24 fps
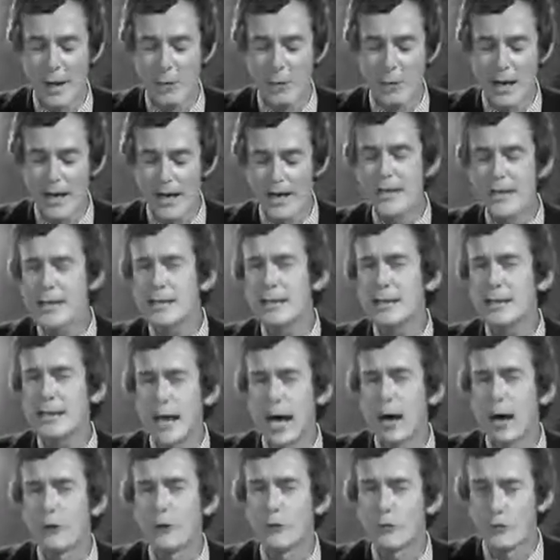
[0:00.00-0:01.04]
When he
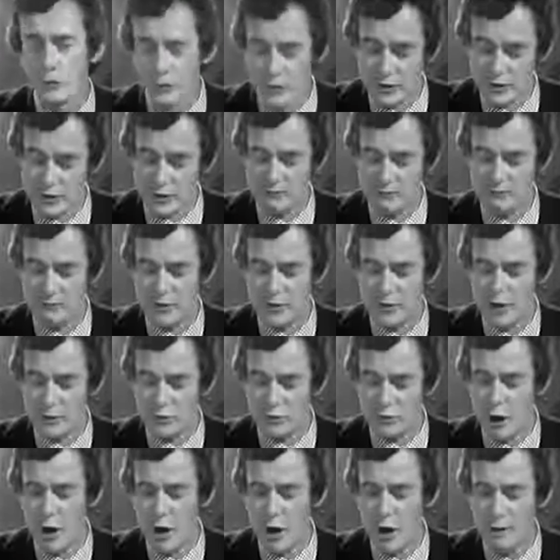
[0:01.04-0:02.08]
scowls,
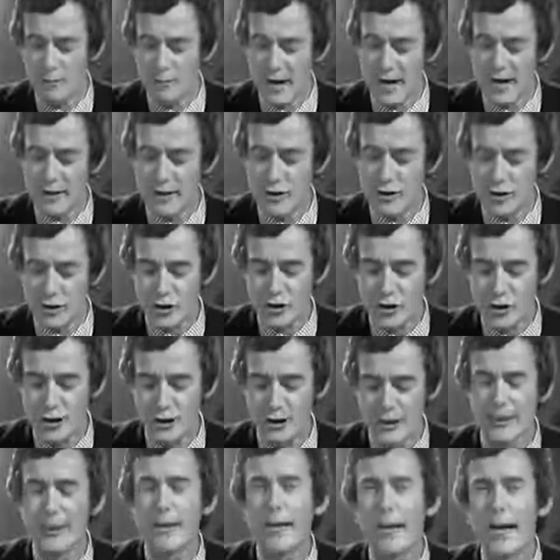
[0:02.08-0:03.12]
strong men
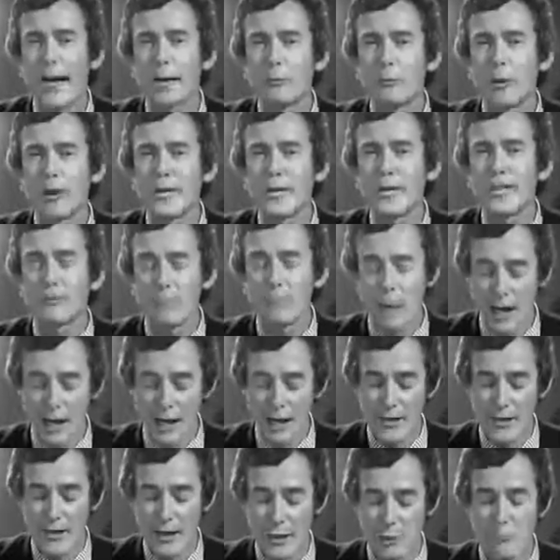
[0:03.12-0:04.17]
shudder, and when he
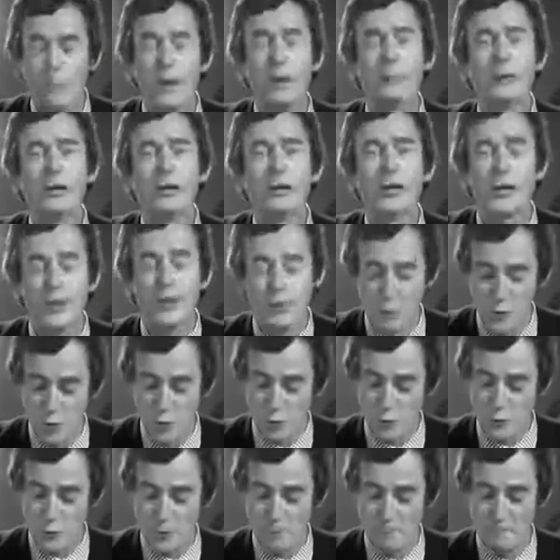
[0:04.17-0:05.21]
smiles, women
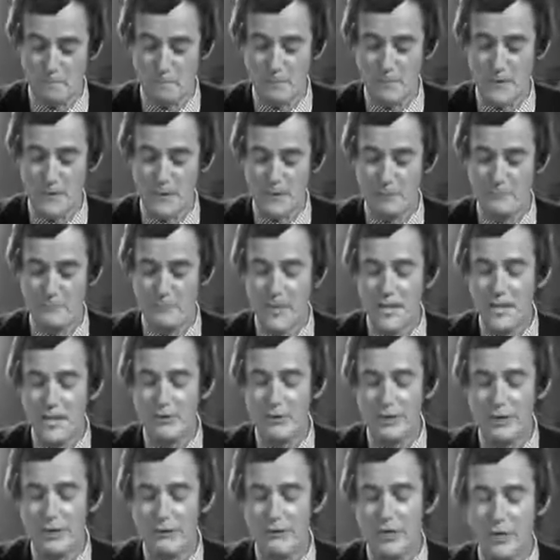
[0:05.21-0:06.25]
swoon. The
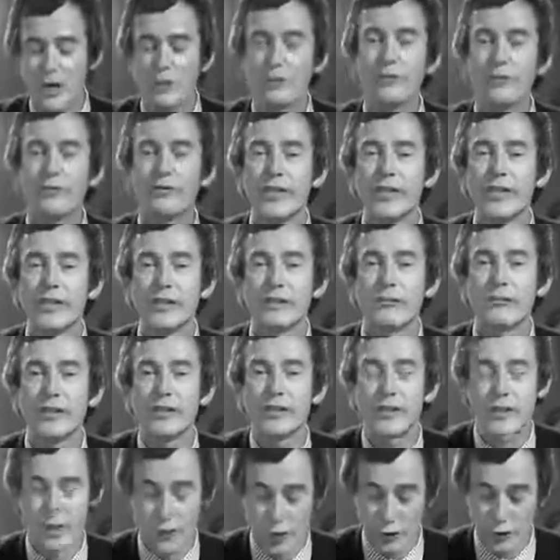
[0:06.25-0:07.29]
mysteries of the universe are
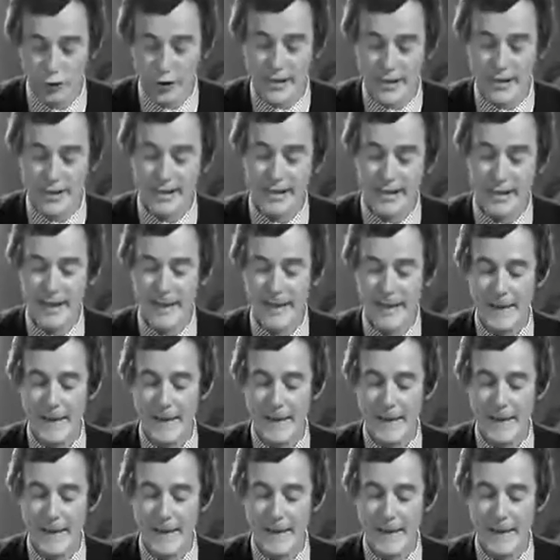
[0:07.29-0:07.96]
his toys.